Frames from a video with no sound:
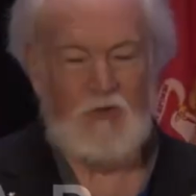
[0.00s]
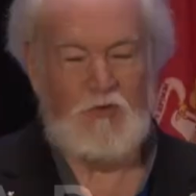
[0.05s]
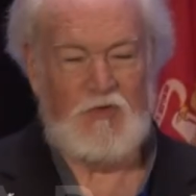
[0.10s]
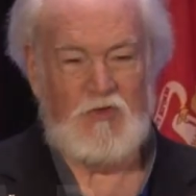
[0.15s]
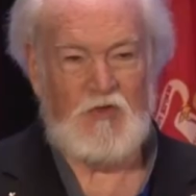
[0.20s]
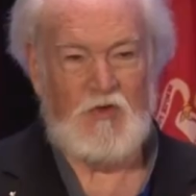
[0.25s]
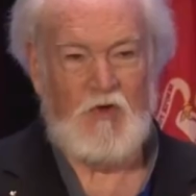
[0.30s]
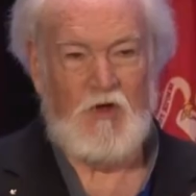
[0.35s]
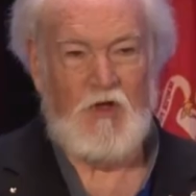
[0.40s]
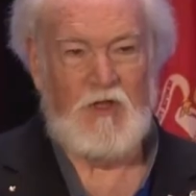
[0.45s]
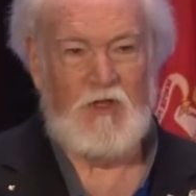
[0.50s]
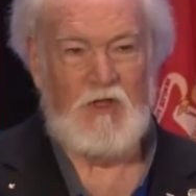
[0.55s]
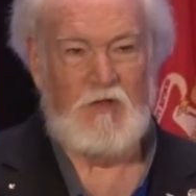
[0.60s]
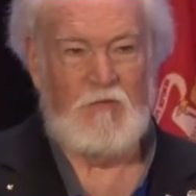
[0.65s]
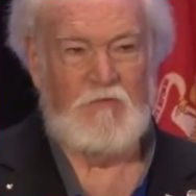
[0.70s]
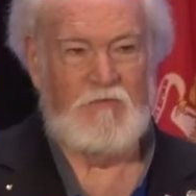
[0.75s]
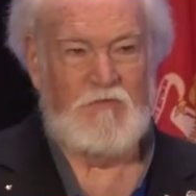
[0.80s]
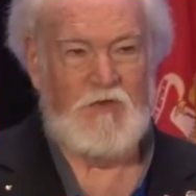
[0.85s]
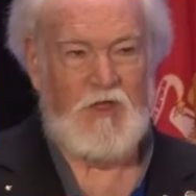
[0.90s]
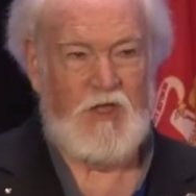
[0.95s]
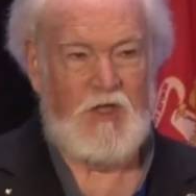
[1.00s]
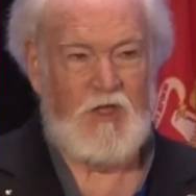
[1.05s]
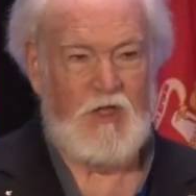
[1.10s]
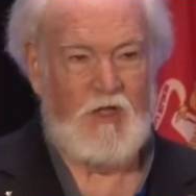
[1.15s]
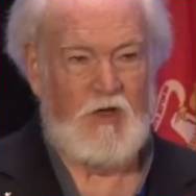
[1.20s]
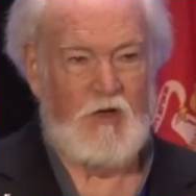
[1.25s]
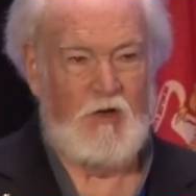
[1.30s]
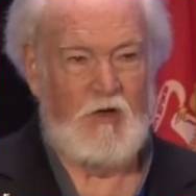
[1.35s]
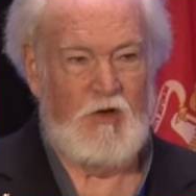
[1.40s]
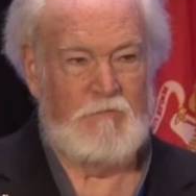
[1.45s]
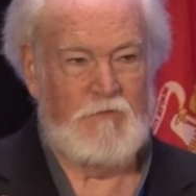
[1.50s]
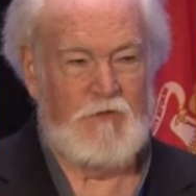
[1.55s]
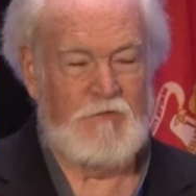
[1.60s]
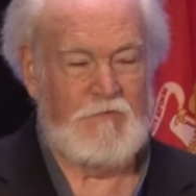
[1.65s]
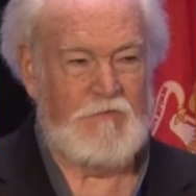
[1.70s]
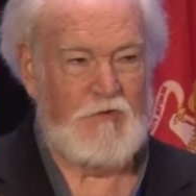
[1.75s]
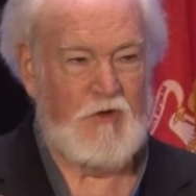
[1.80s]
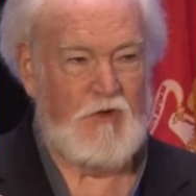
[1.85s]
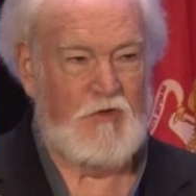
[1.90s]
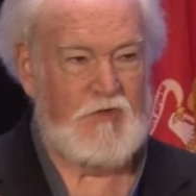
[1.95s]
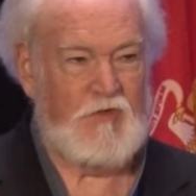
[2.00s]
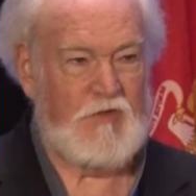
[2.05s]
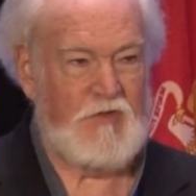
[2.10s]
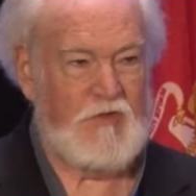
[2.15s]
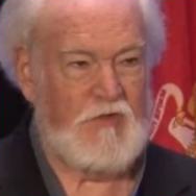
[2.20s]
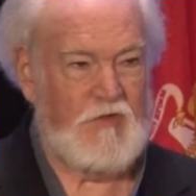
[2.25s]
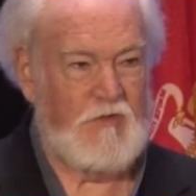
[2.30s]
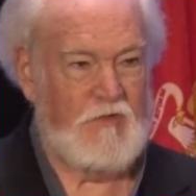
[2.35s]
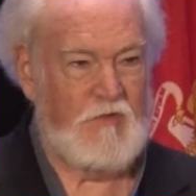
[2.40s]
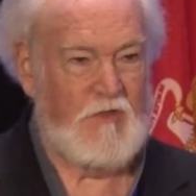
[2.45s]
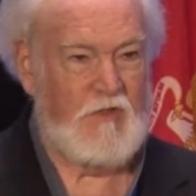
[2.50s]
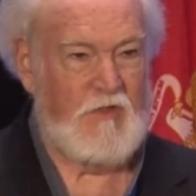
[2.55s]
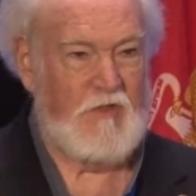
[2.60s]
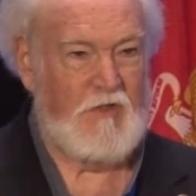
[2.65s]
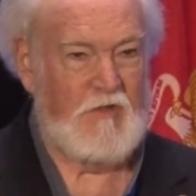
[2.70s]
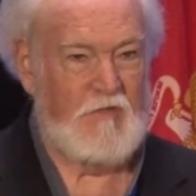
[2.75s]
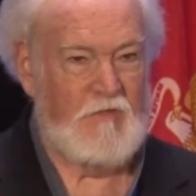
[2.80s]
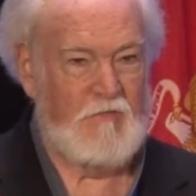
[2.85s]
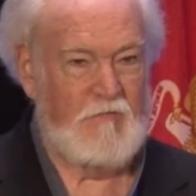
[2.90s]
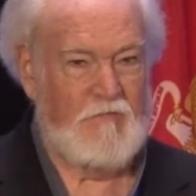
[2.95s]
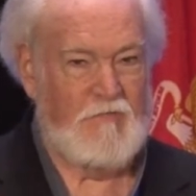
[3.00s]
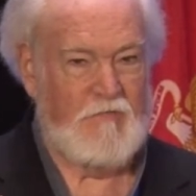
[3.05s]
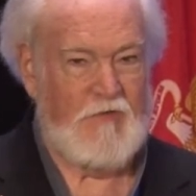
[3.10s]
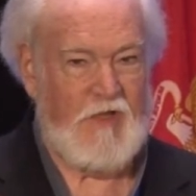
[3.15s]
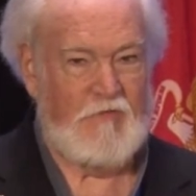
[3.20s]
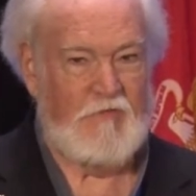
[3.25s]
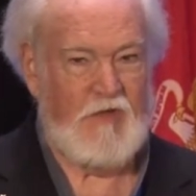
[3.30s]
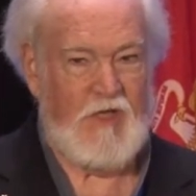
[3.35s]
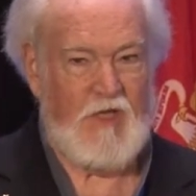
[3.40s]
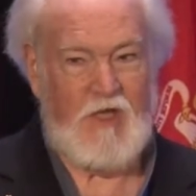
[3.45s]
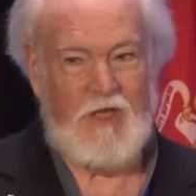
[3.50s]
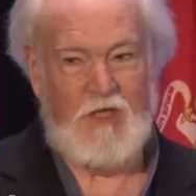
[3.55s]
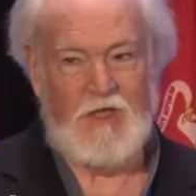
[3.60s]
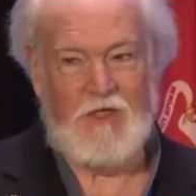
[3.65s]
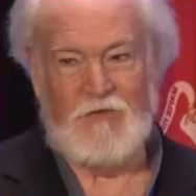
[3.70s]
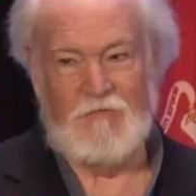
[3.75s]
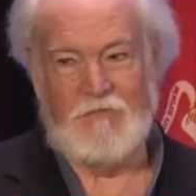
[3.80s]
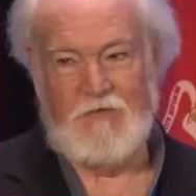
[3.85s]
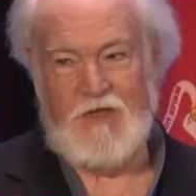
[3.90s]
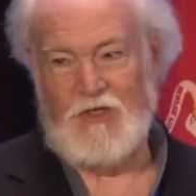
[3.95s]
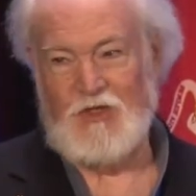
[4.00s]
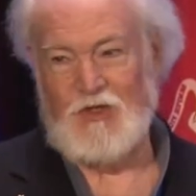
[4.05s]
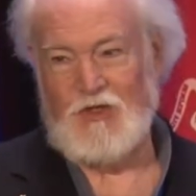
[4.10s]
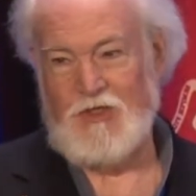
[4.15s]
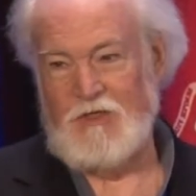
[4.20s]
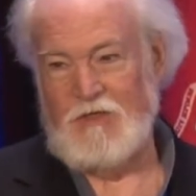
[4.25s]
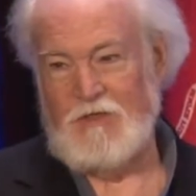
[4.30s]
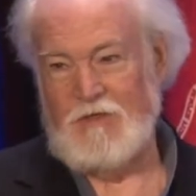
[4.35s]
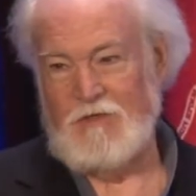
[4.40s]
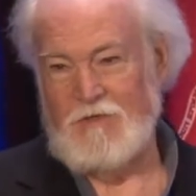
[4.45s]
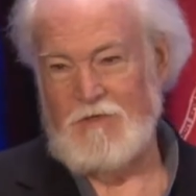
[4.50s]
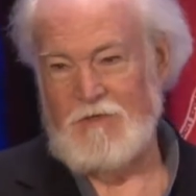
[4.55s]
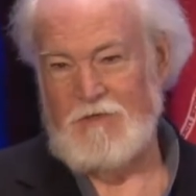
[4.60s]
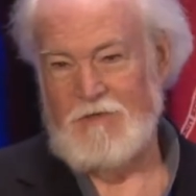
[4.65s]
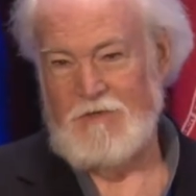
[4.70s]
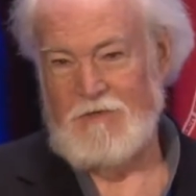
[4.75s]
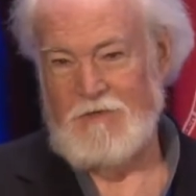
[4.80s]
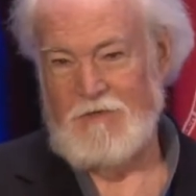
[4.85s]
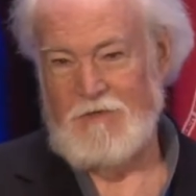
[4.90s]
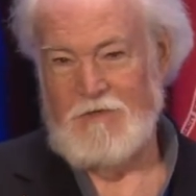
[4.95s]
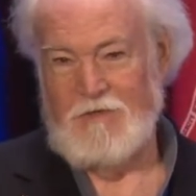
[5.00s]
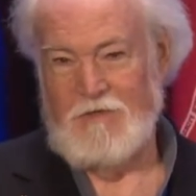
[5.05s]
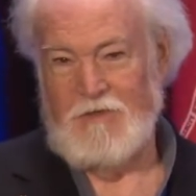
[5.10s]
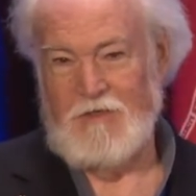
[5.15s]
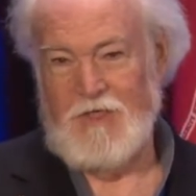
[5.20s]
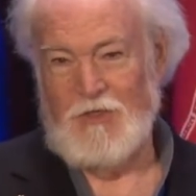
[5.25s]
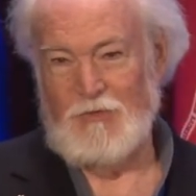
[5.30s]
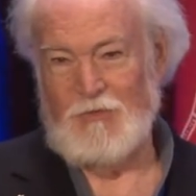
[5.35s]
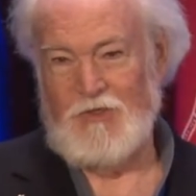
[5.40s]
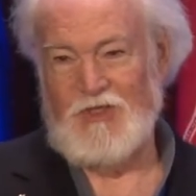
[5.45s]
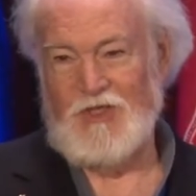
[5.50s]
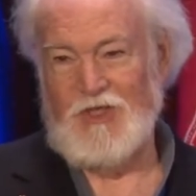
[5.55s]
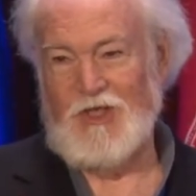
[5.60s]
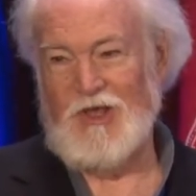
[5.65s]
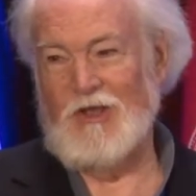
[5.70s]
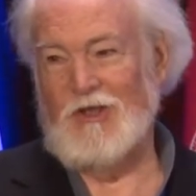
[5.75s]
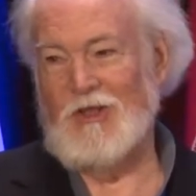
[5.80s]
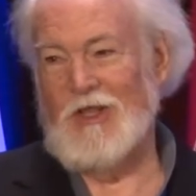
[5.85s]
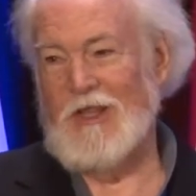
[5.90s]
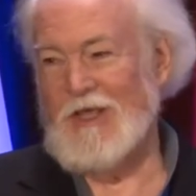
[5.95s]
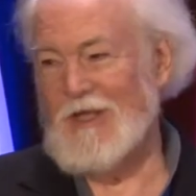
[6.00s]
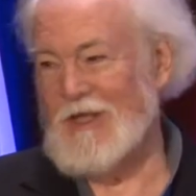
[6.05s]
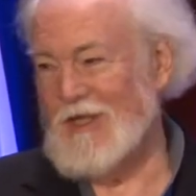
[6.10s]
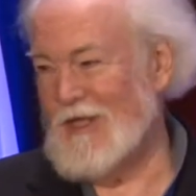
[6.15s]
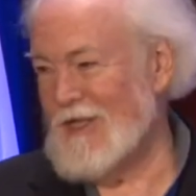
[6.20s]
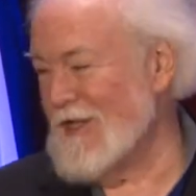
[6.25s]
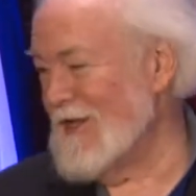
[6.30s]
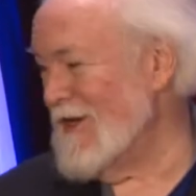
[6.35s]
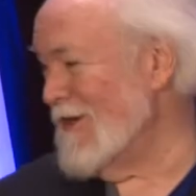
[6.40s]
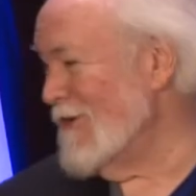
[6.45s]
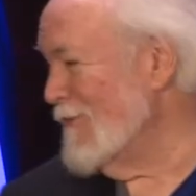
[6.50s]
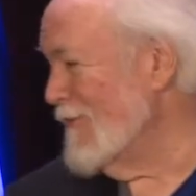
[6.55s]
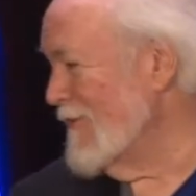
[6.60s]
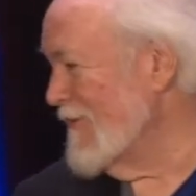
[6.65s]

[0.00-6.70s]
you saw the video of the first VVA convention, there was a young lady there who